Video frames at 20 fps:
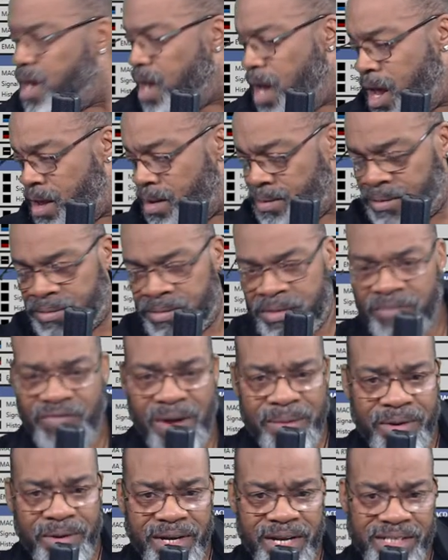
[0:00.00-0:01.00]
if
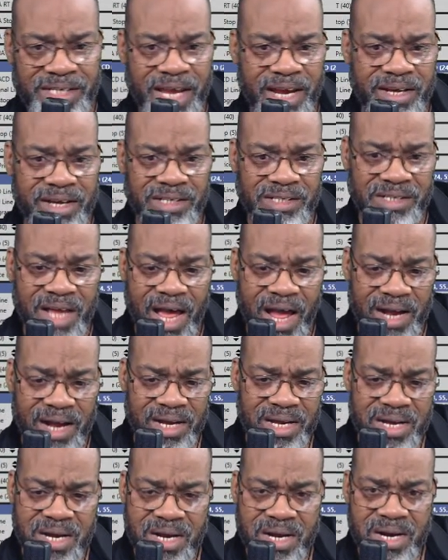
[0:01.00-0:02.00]
I'm going to take a stock,
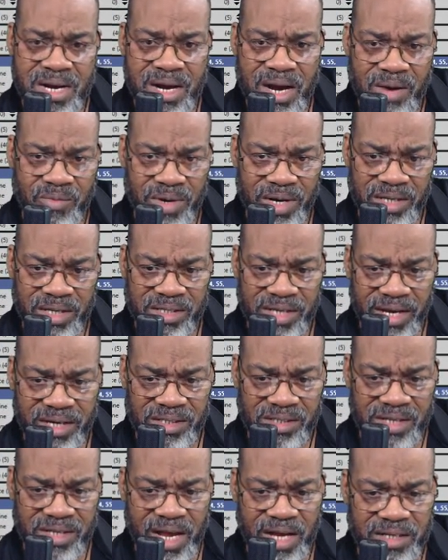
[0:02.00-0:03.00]
I want to take a
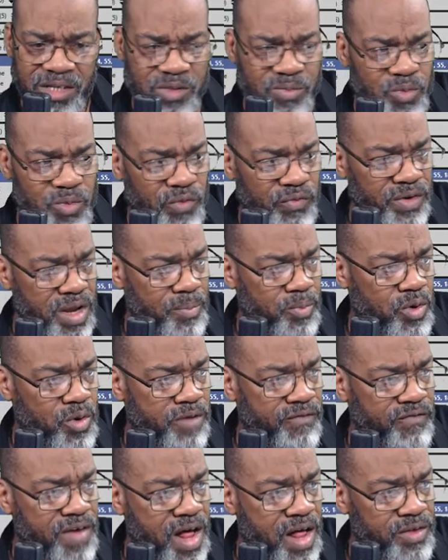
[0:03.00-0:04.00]
stock that's moving up
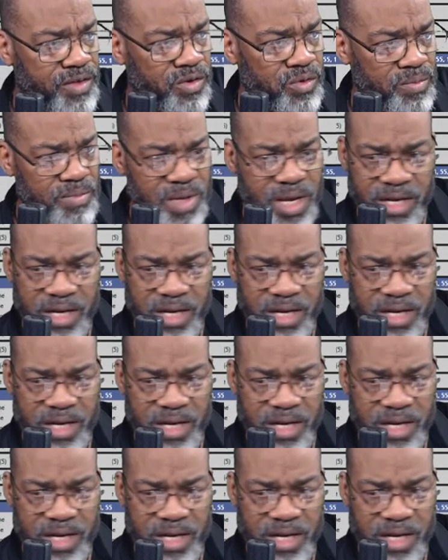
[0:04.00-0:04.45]
on volume.